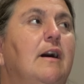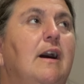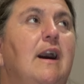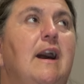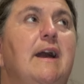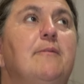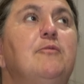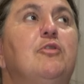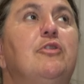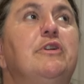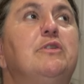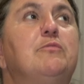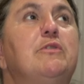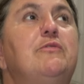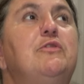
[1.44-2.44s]
Hi, I'm going
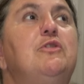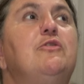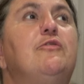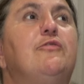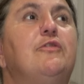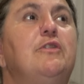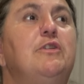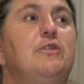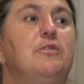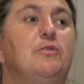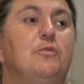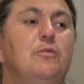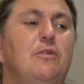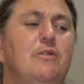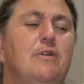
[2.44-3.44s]
to review for
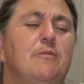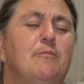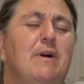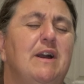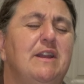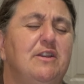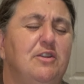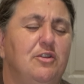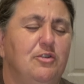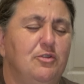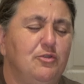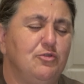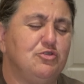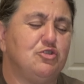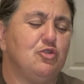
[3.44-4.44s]
you my
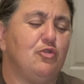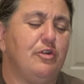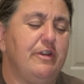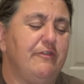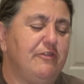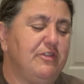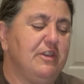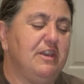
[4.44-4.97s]
new toy for the